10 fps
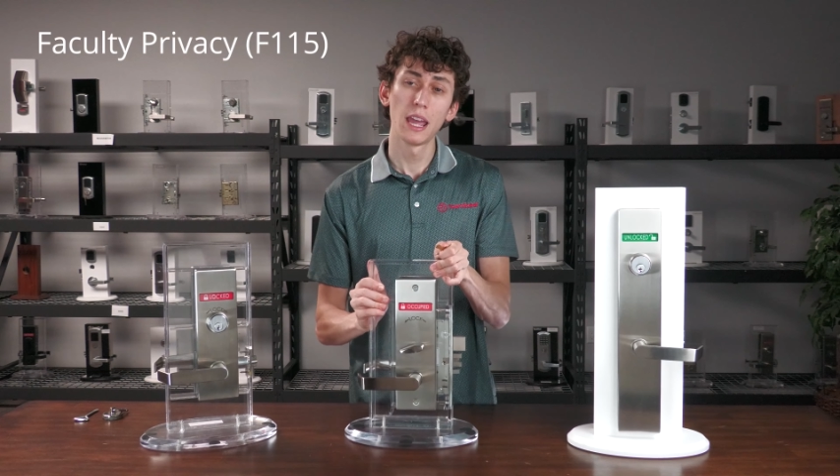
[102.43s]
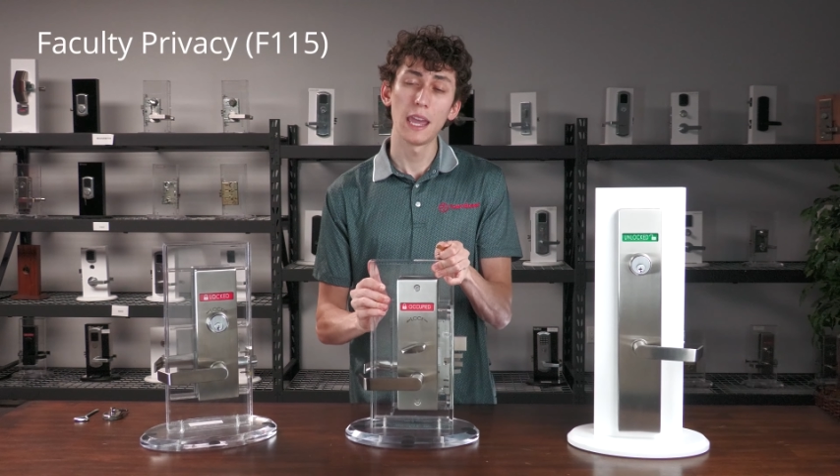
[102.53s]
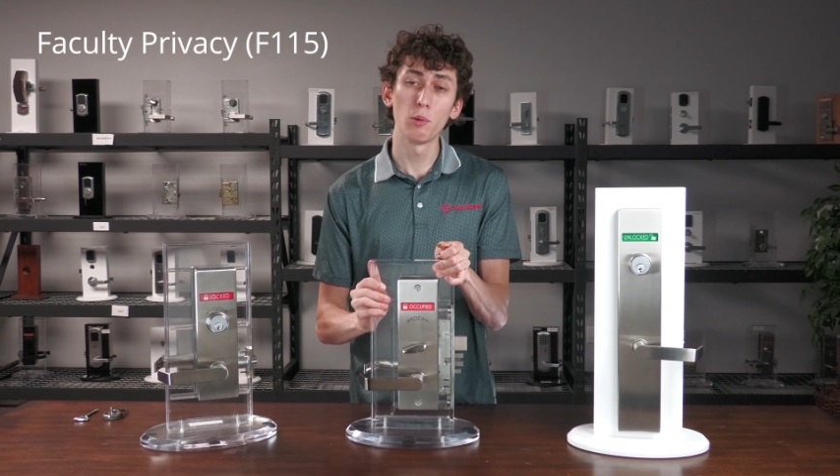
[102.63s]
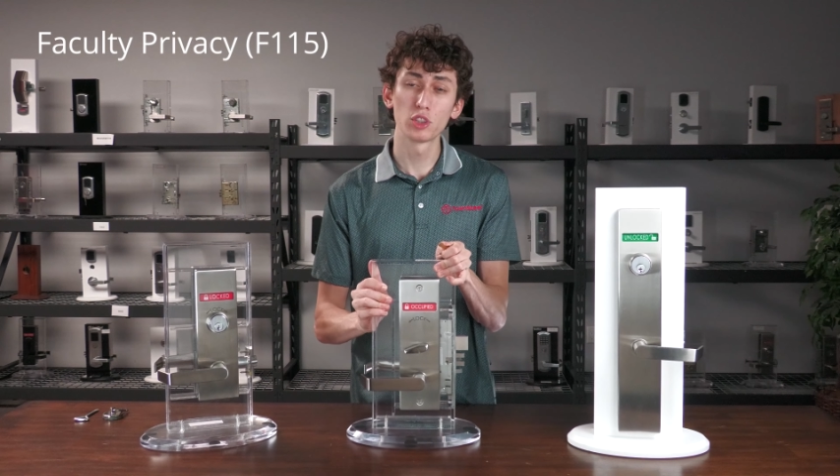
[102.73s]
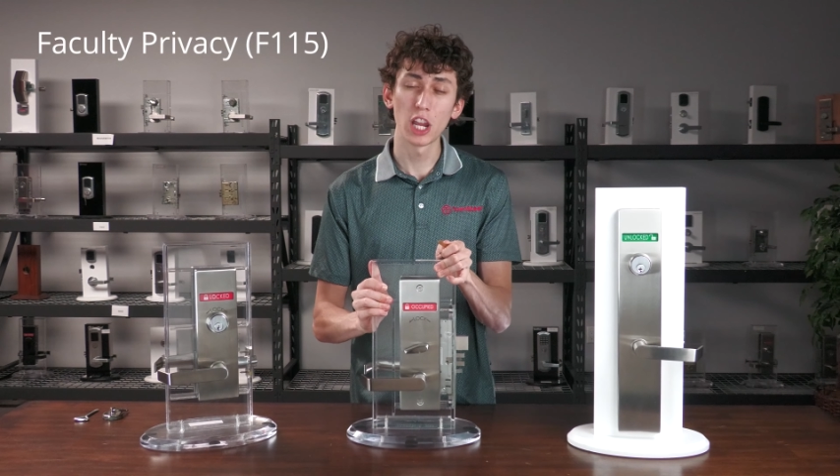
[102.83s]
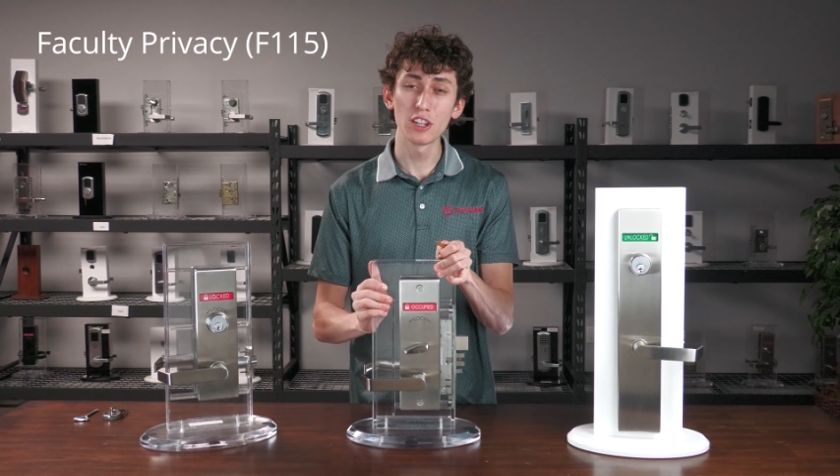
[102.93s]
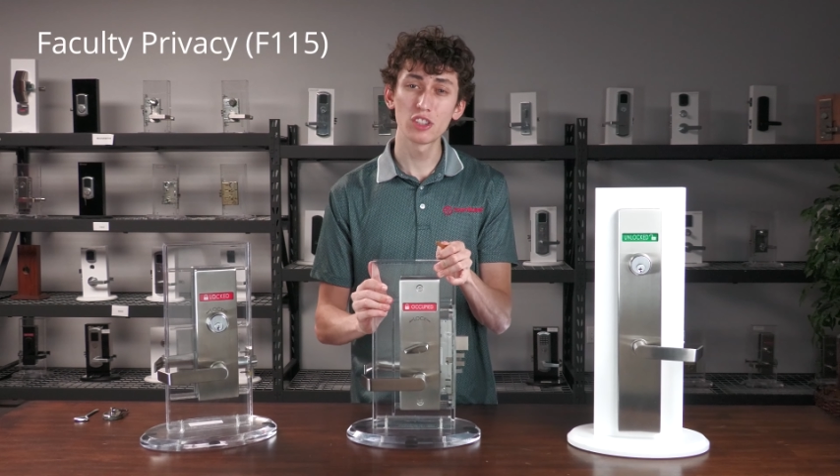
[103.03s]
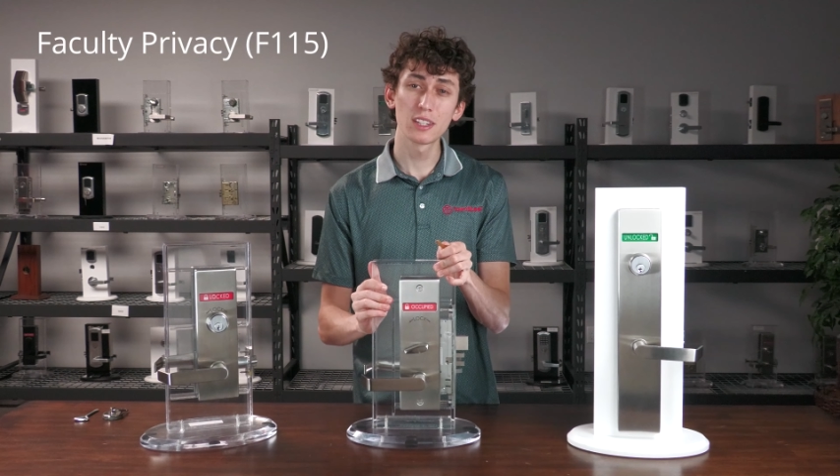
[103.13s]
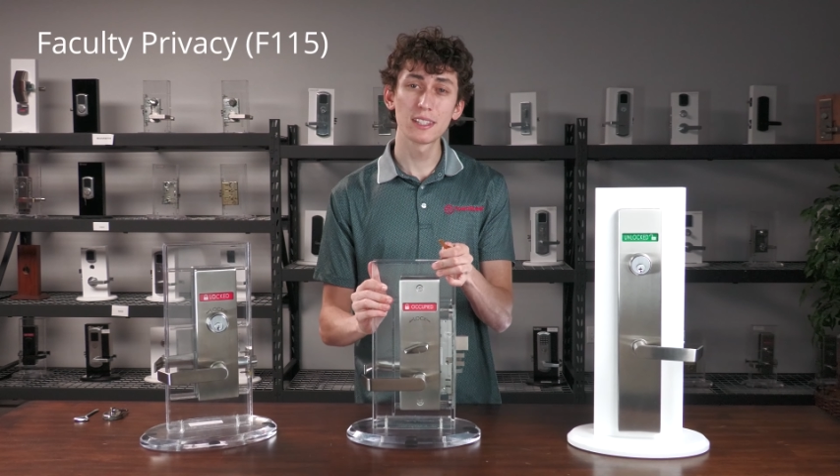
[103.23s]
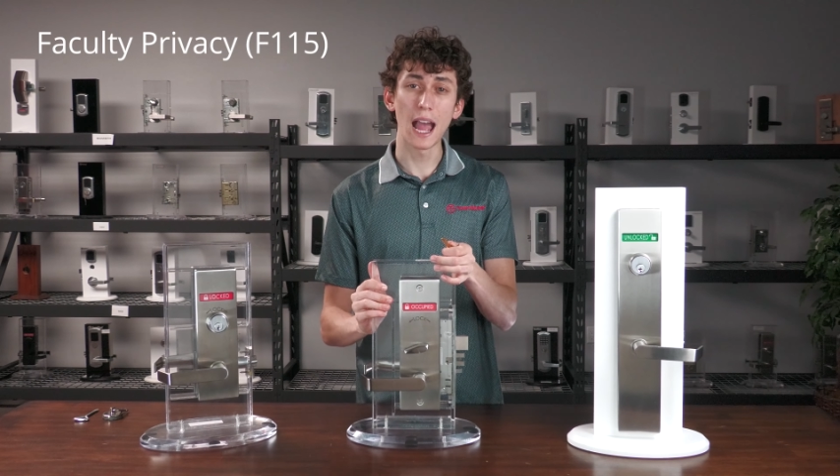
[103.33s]
it will change
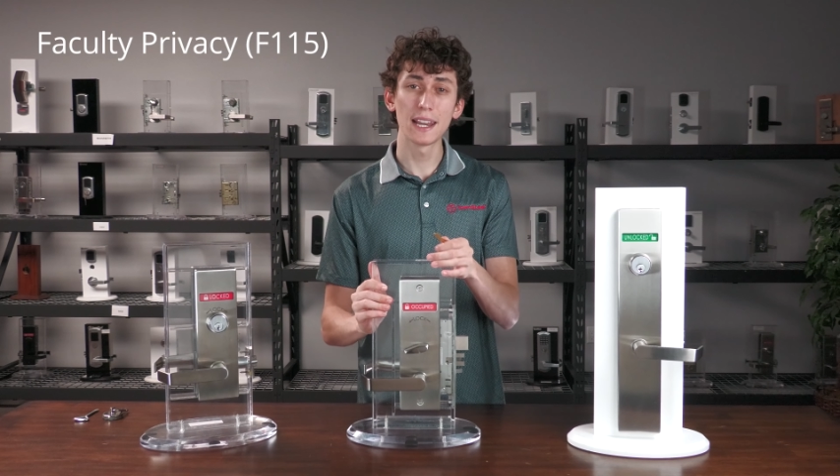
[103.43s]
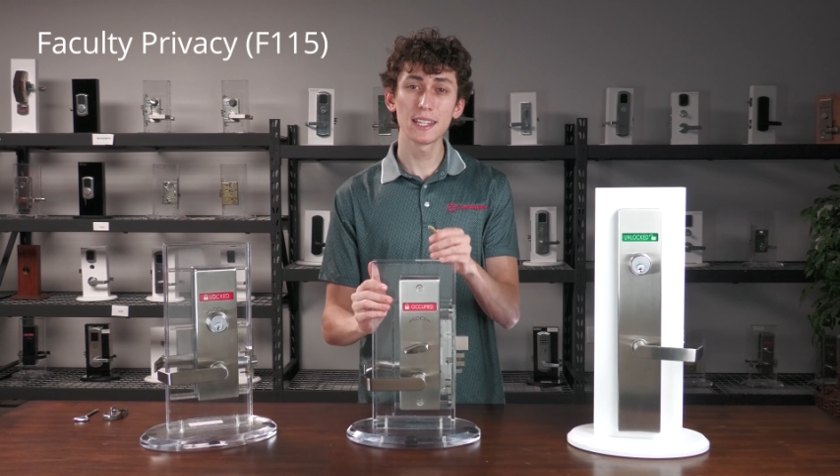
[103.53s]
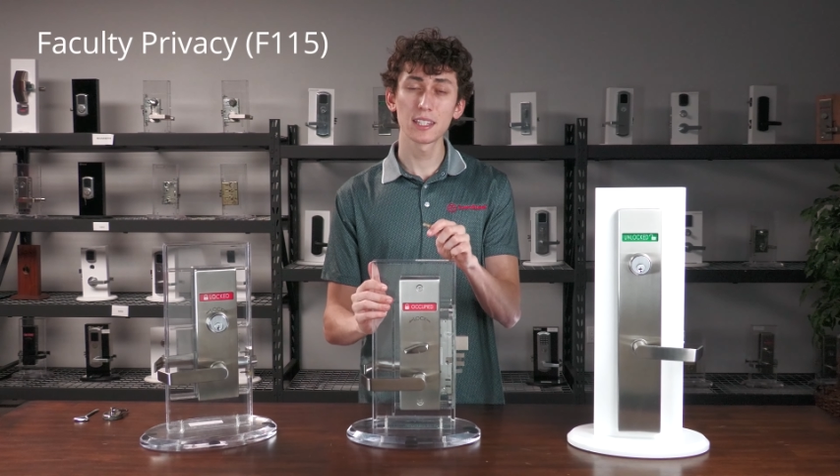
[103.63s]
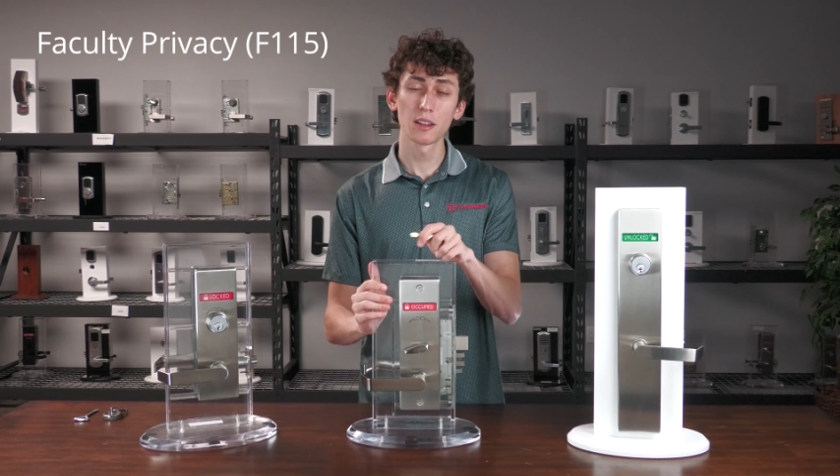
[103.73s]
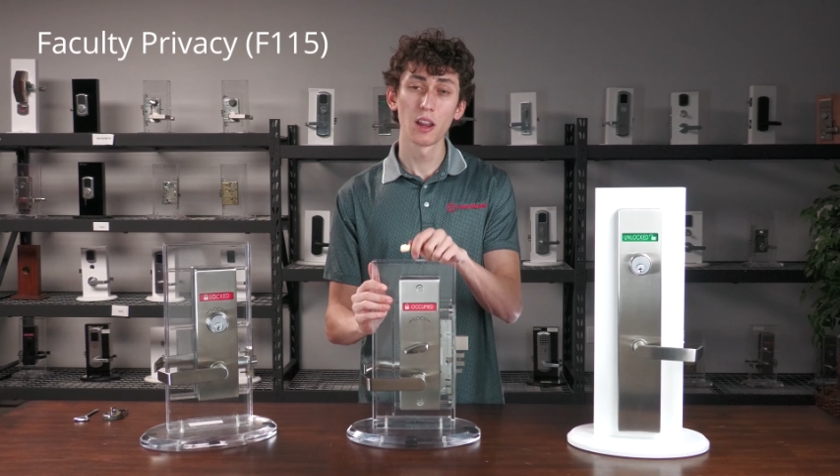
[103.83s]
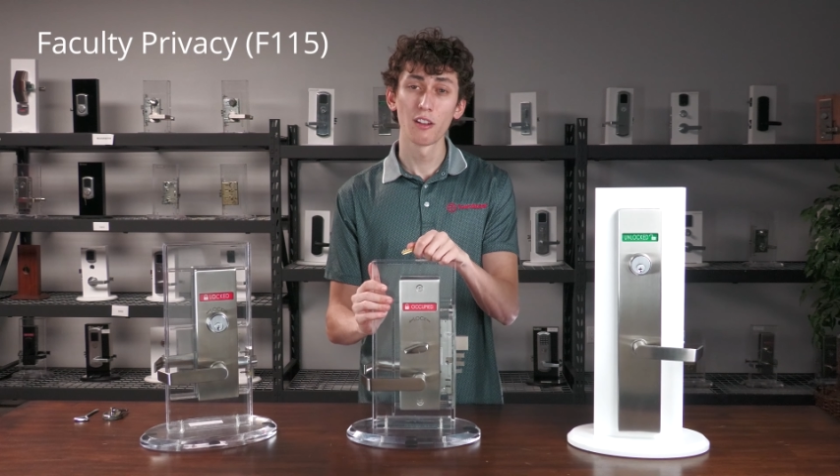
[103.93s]
the status